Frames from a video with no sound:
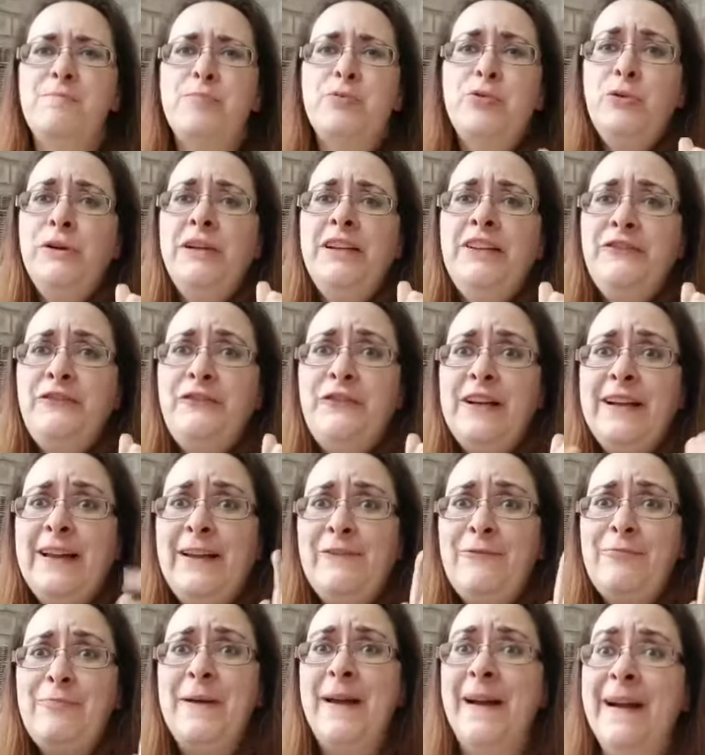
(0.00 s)

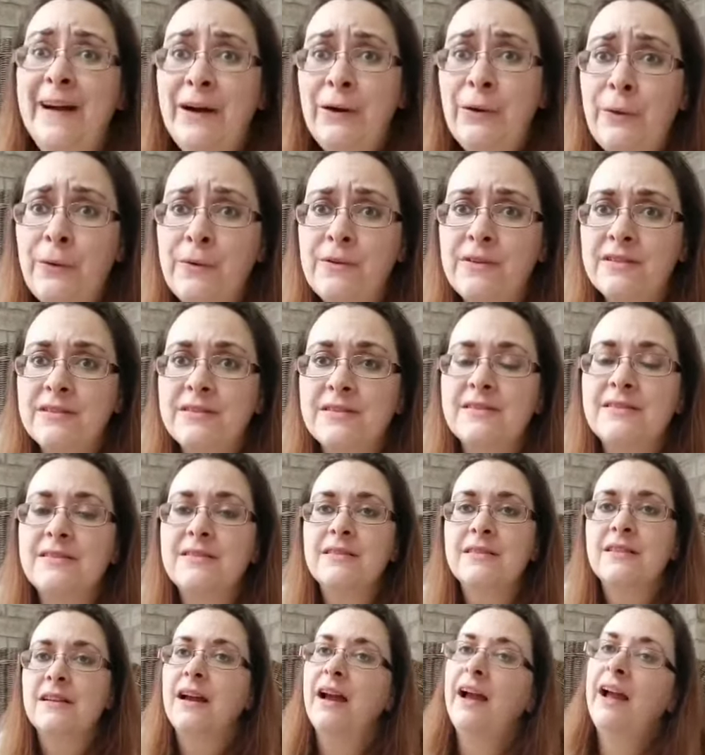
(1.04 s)
0.5
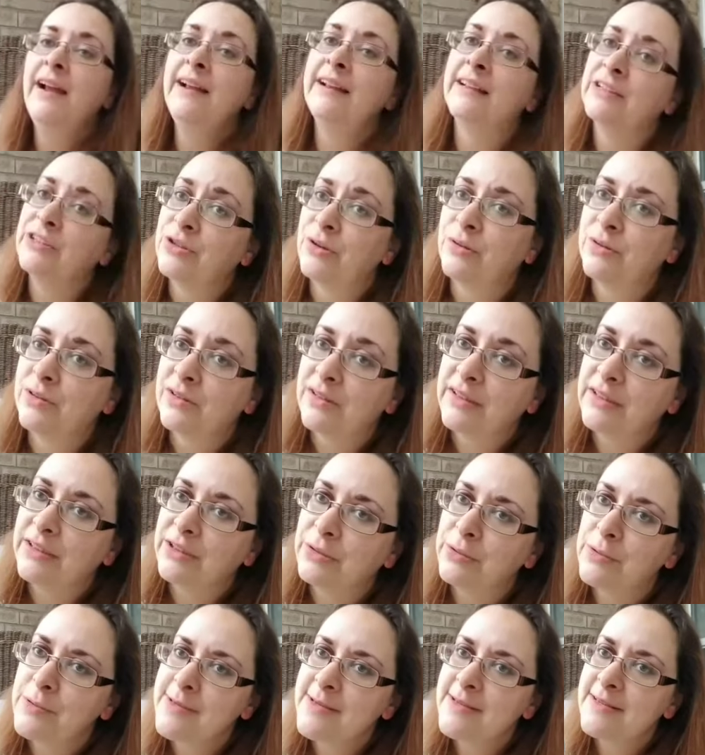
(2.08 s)
I can totally
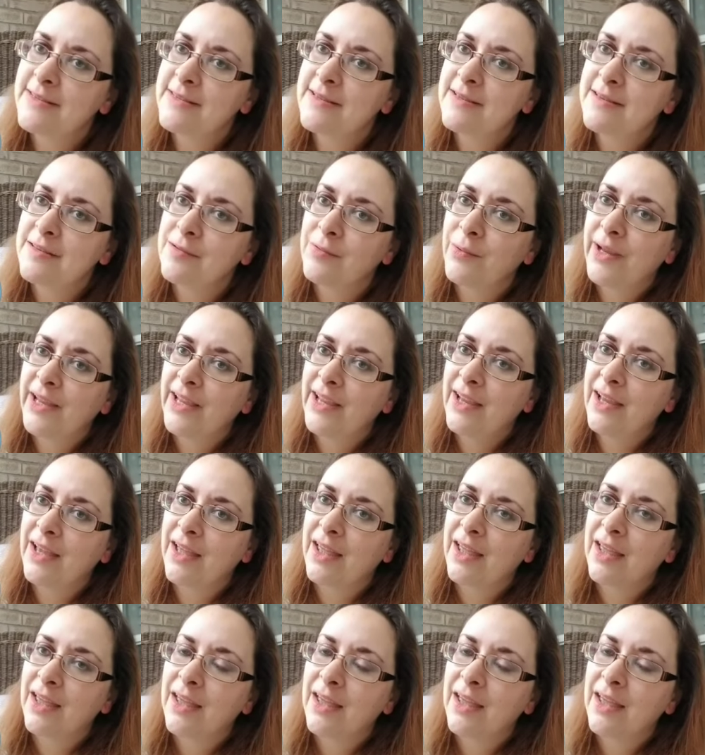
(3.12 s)
do this this week.